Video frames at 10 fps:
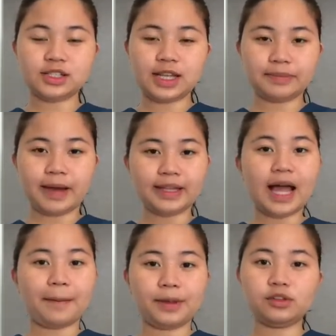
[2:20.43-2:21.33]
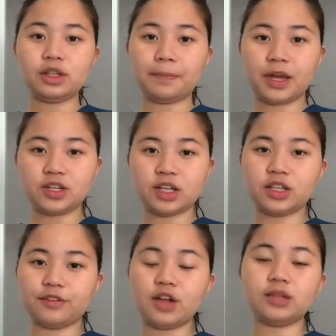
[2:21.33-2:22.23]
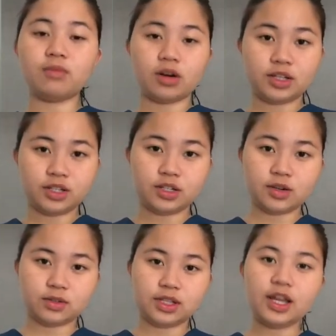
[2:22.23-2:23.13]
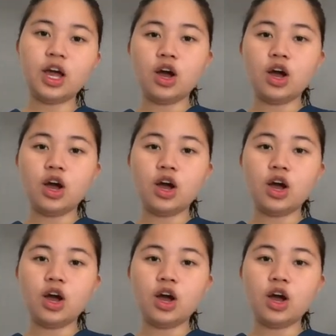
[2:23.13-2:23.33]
that might happen to the patient if not monitored closely,